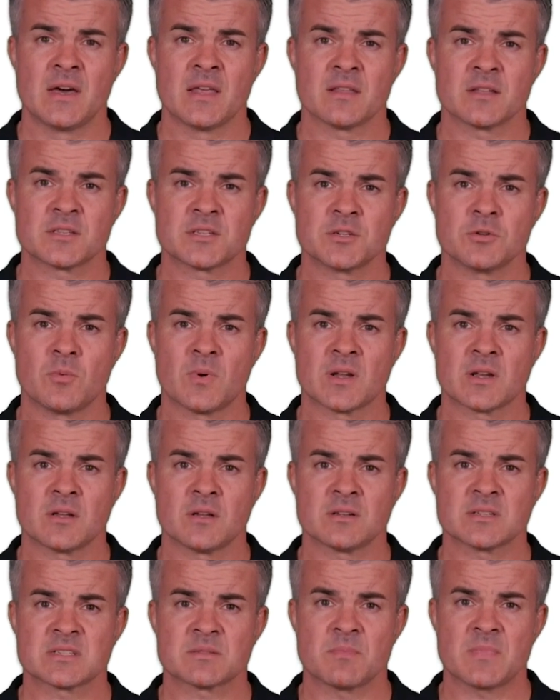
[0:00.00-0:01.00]
The 2-1
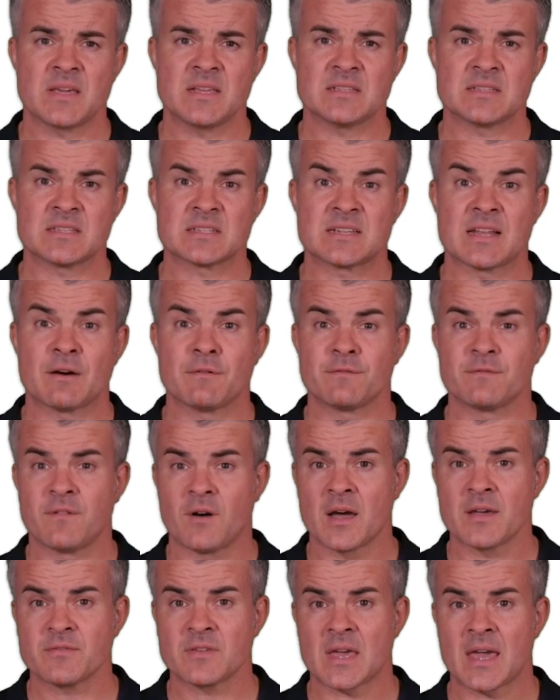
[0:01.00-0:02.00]
loss means it's now
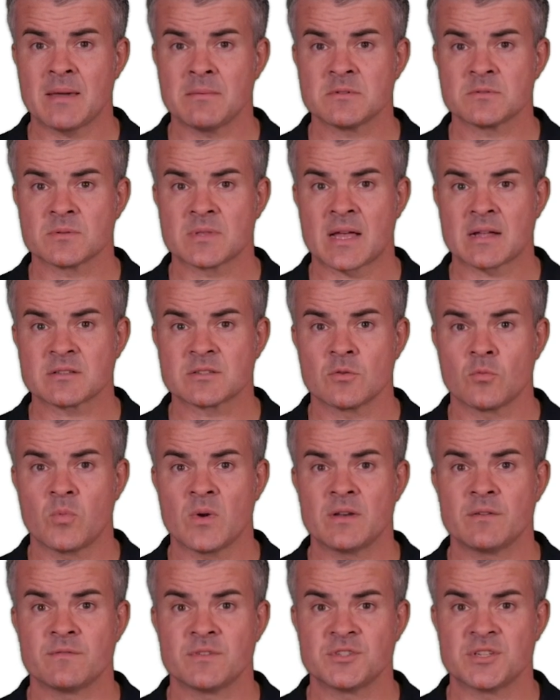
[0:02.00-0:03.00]
5 games without a
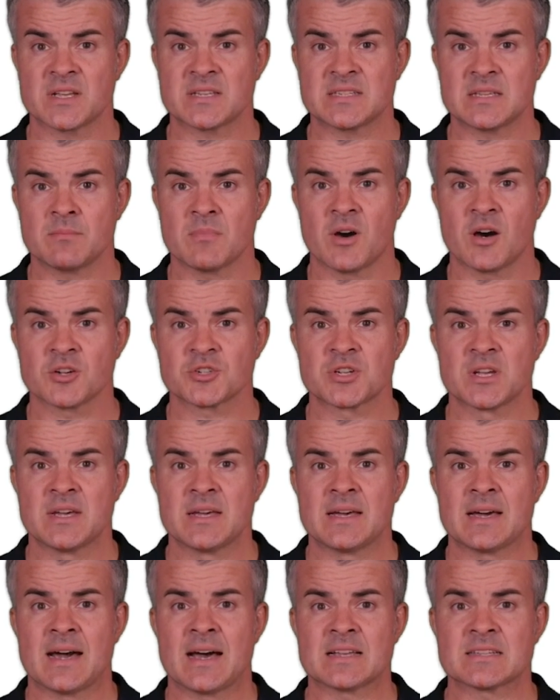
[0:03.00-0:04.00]
win for Jesse Marsch
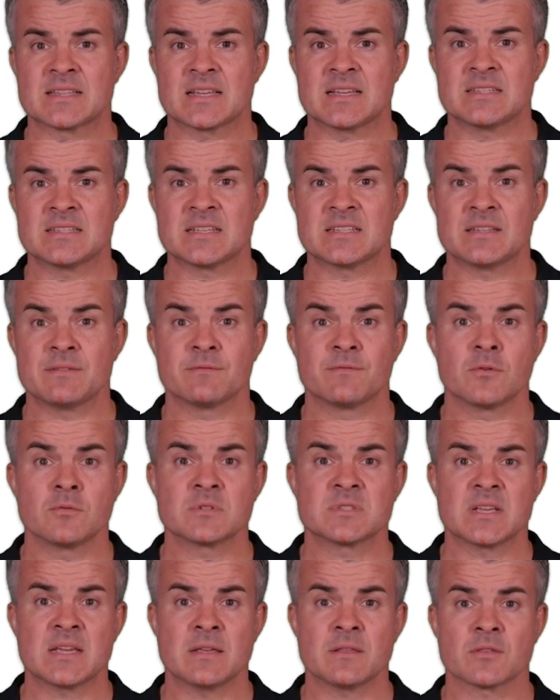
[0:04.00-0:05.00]
as they sit in
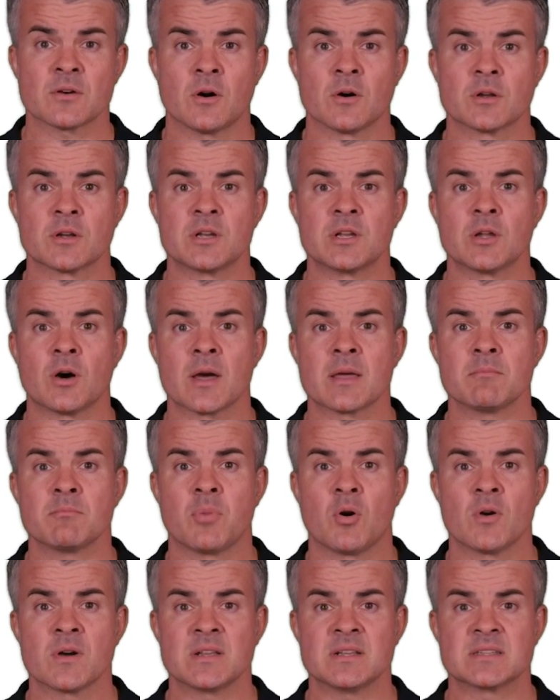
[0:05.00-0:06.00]
14th on 9
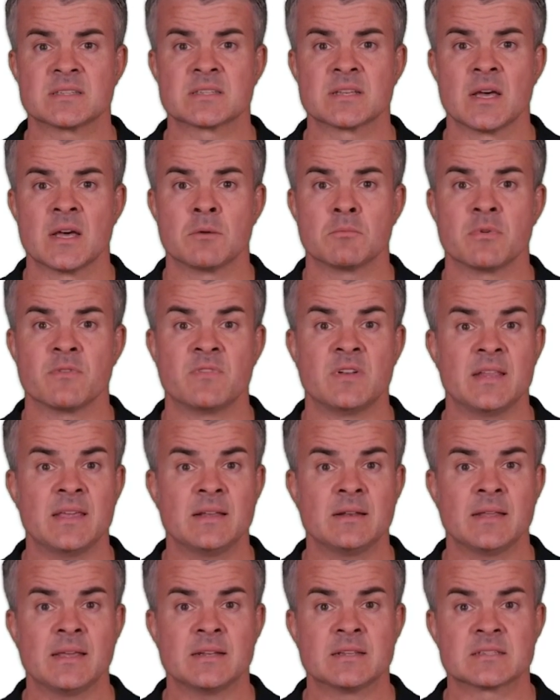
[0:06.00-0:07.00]
points, with league
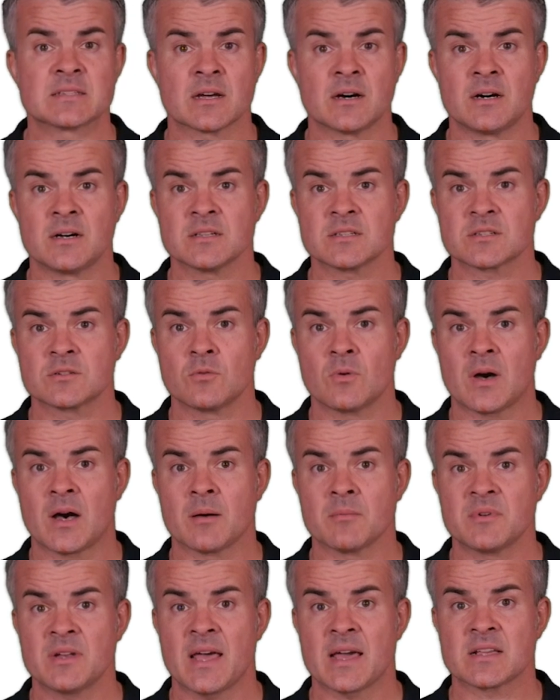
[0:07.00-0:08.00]
leaders Arsenal
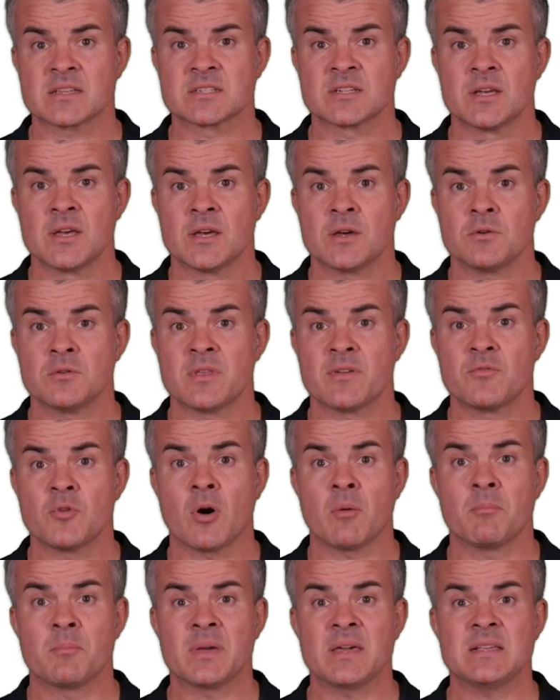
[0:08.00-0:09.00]
up next, who they've
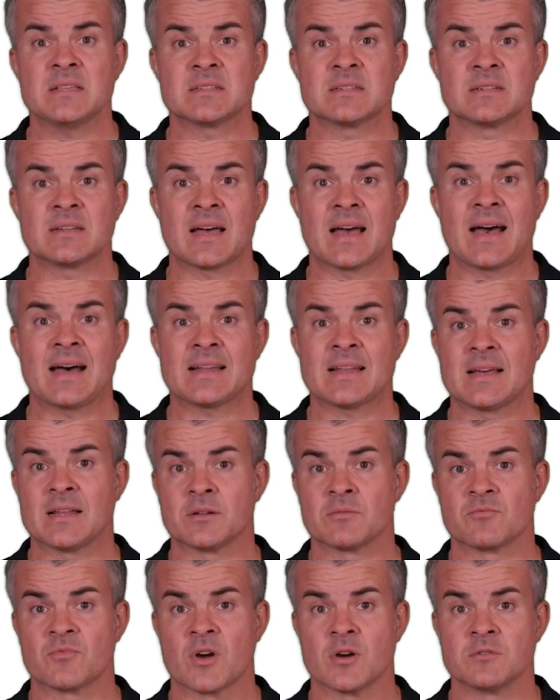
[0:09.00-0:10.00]
not beaten at
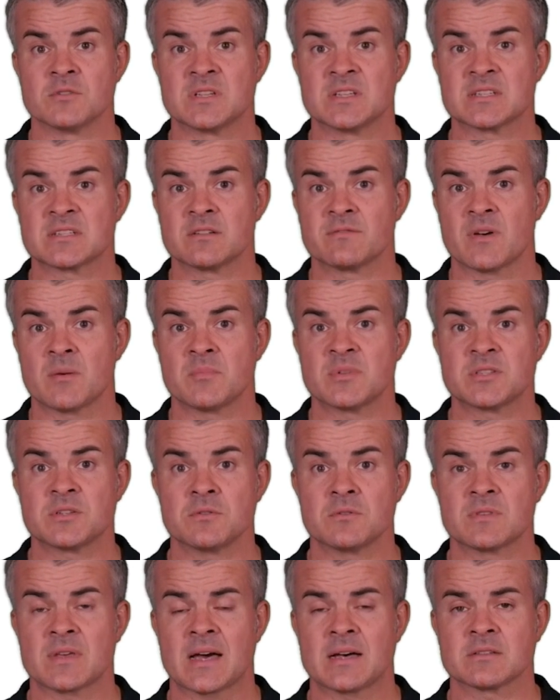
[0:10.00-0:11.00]
Elland Road since November
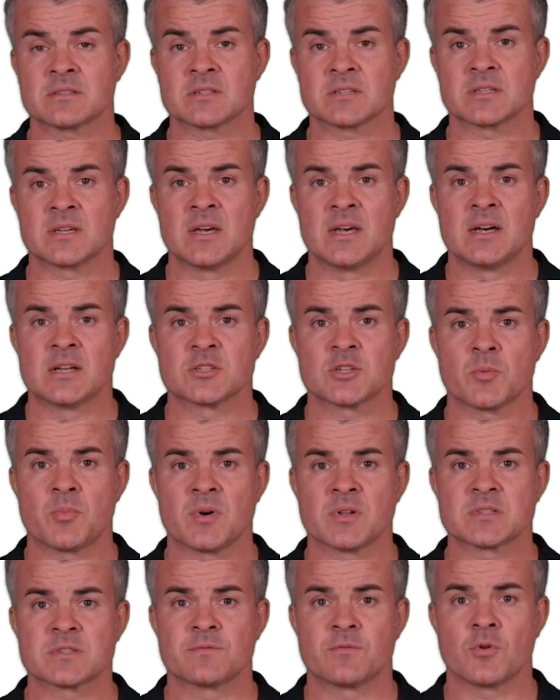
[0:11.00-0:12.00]
2000. Top
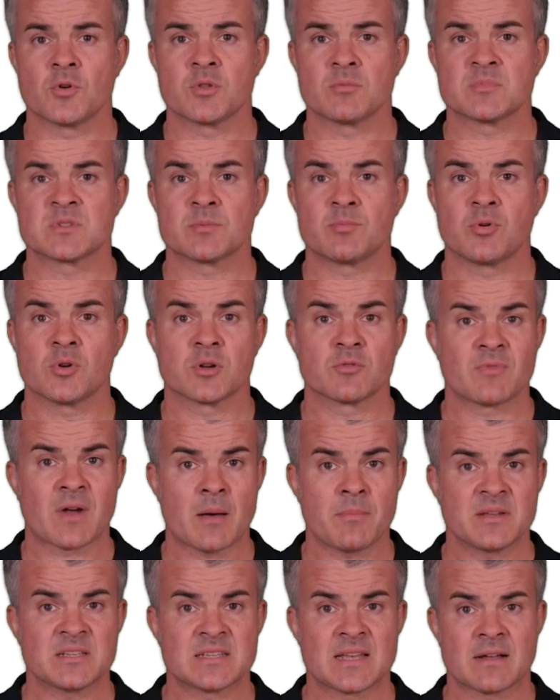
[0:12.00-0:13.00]
odds for them to pull a
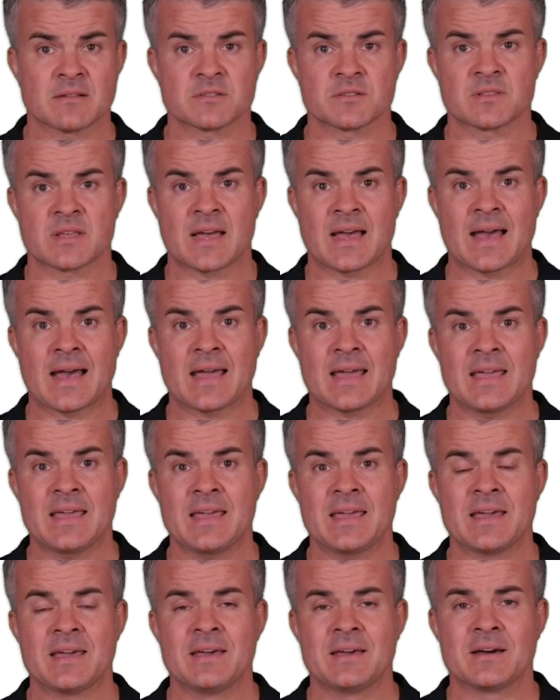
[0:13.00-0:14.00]
rabbit out of the hat
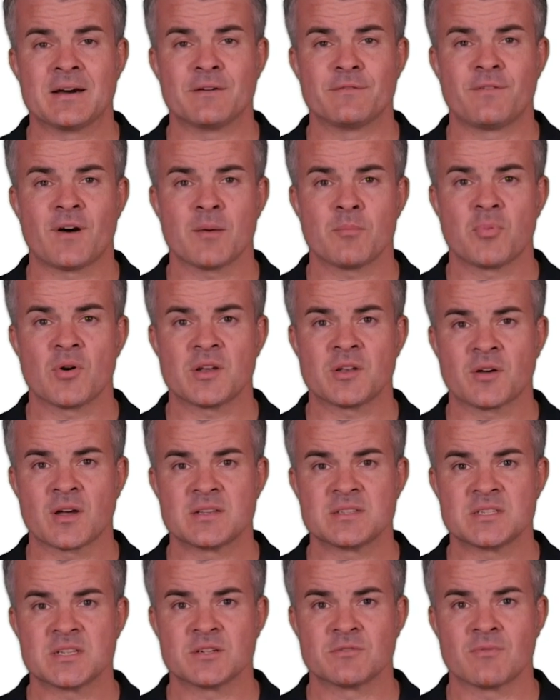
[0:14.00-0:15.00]
here are
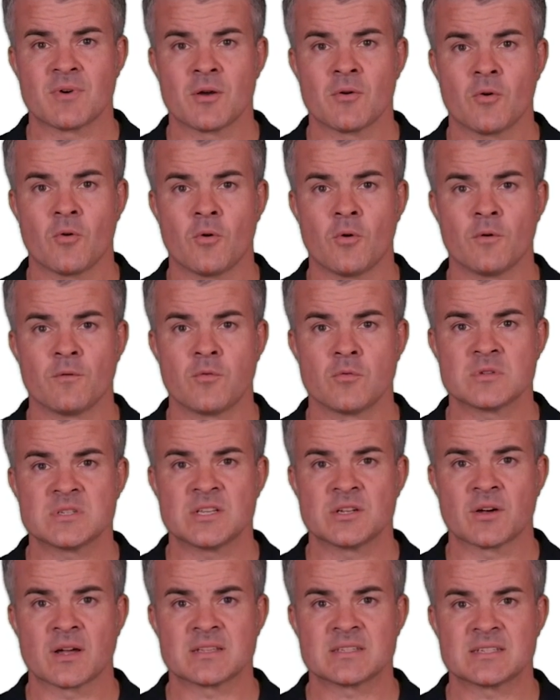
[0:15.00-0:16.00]
5.90 or
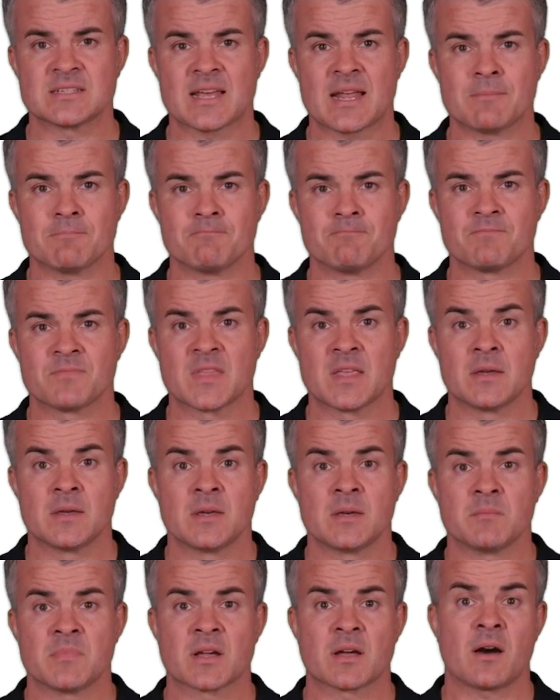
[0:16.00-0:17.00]
49-10.
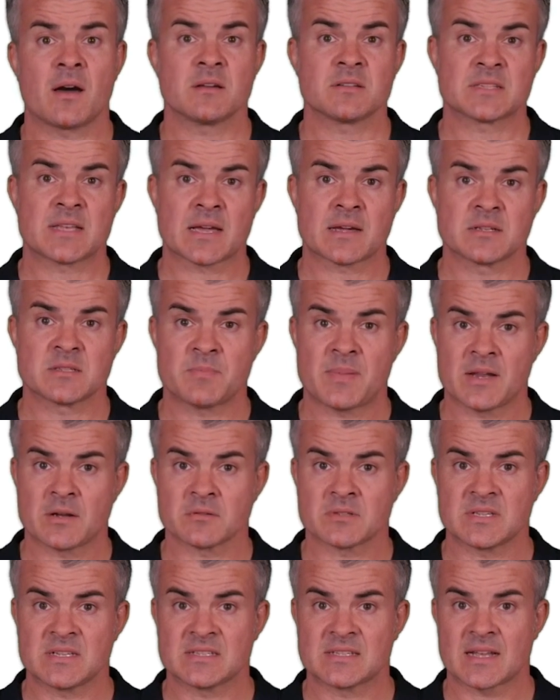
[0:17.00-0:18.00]
Bukayo Saka's
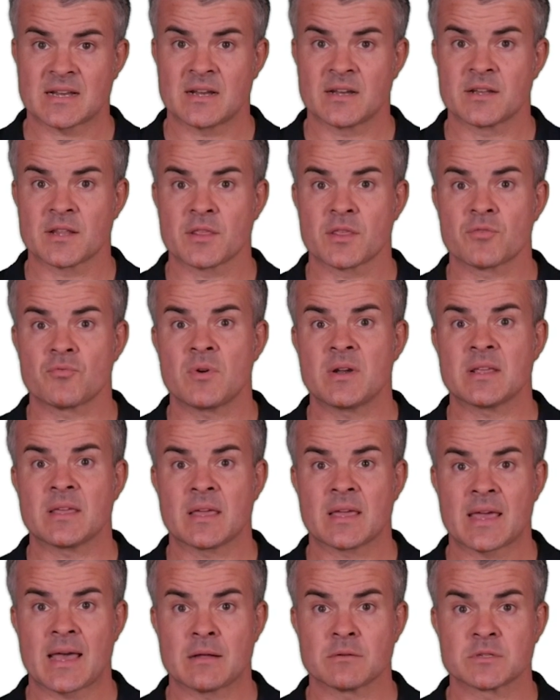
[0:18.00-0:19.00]
penalty settled a thrilling
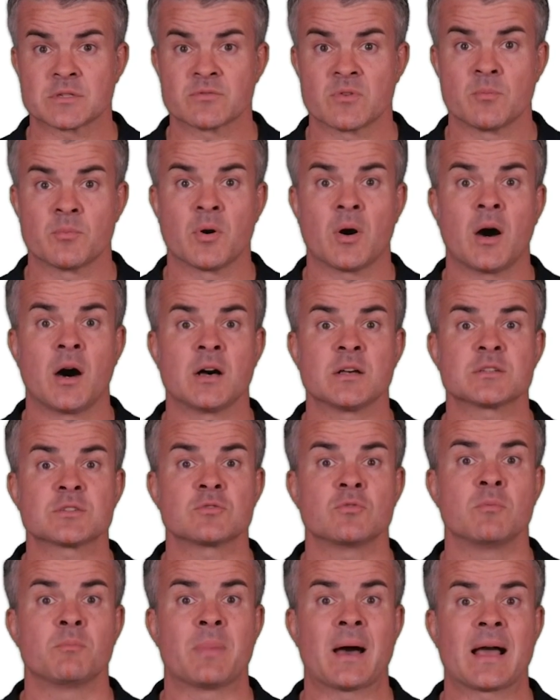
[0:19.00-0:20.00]
encounter and put
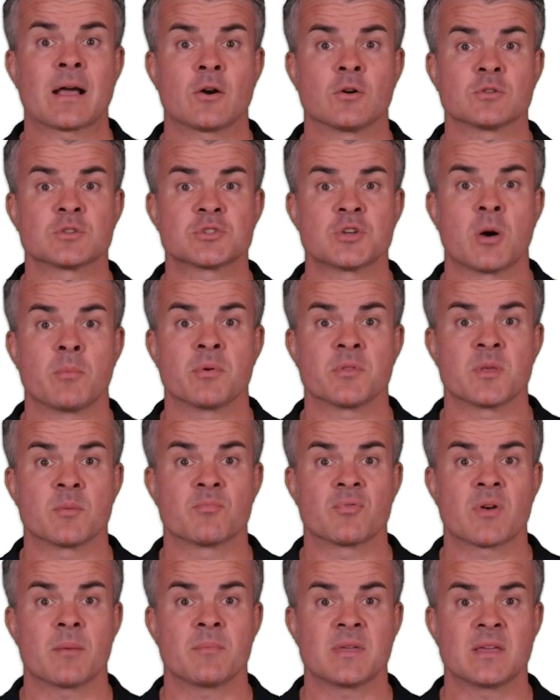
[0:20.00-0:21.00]
Arsenal back on top of the
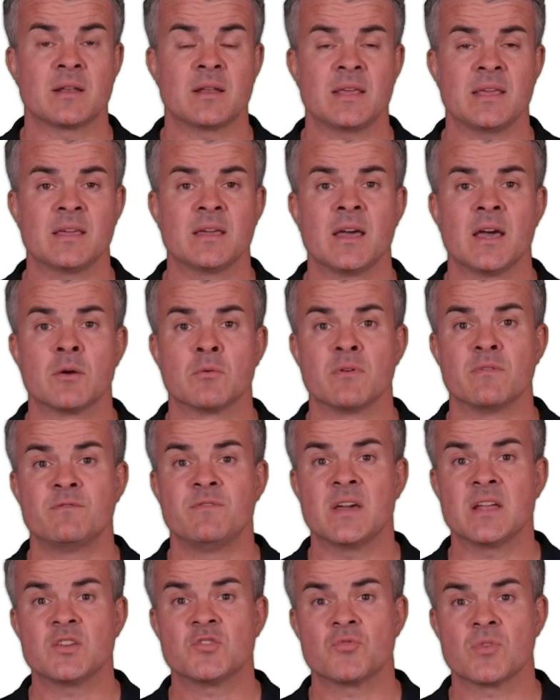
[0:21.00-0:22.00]
Premier League with
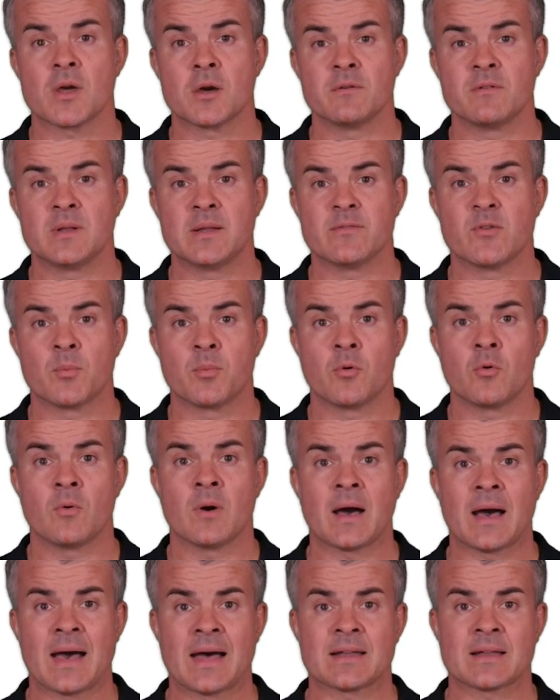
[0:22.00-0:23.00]
victory over Liverpool
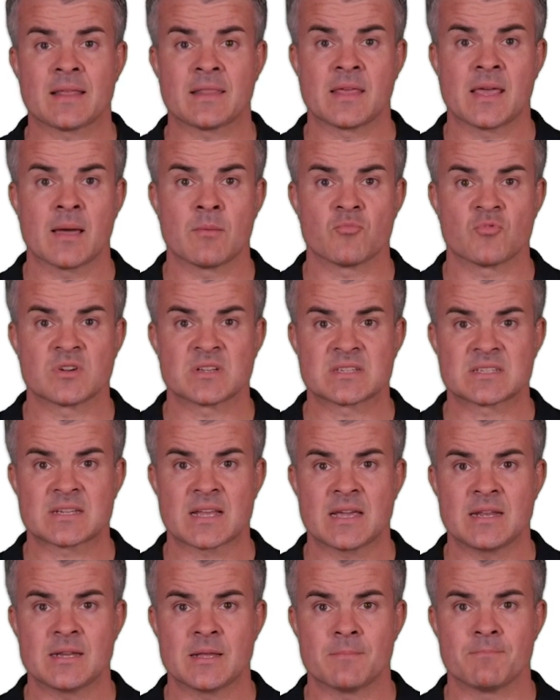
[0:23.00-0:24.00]
at the Emirates
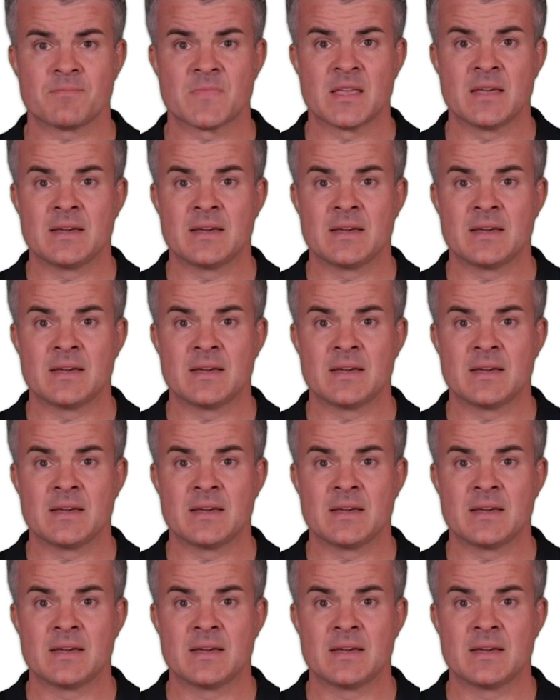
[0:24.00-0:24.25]
Stadium.